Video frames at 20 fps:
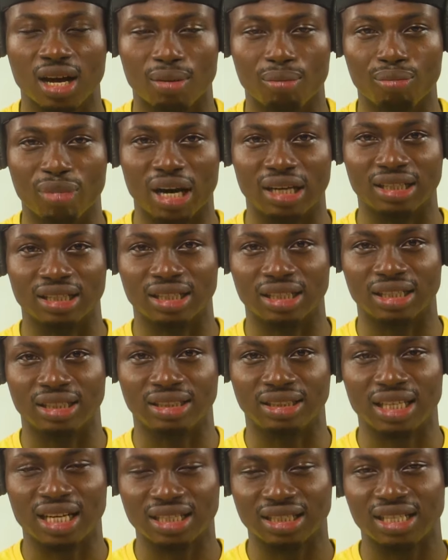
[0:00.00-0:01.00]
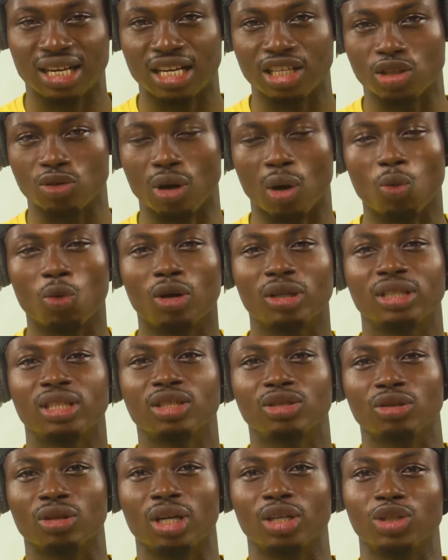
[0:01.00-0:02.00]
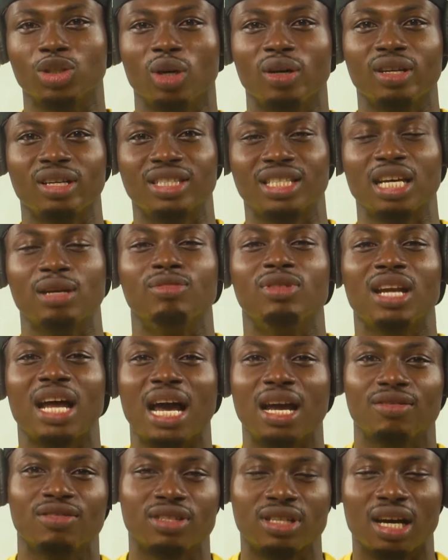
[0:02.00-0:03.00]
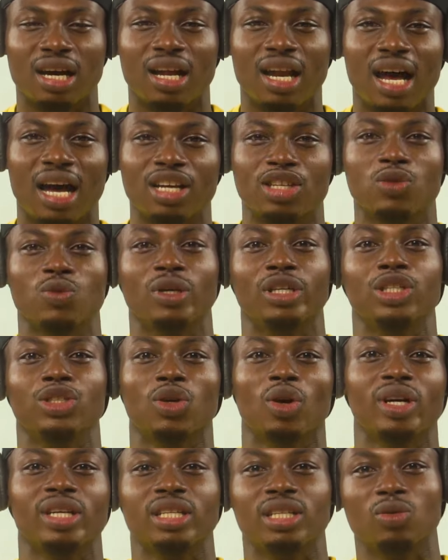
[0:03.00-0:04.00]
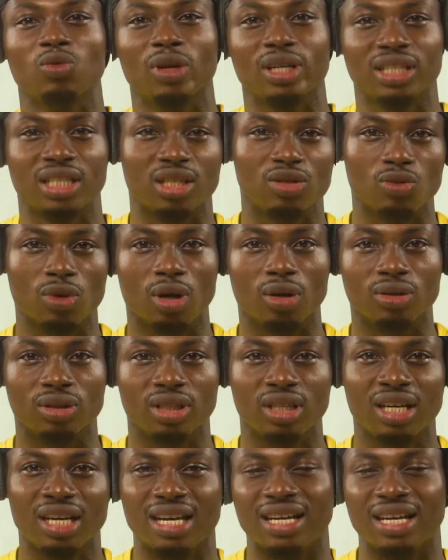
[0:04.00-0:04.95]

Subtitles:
But just as you are wanting to enjoy the same lifestyle as you enjoyed in the Western world,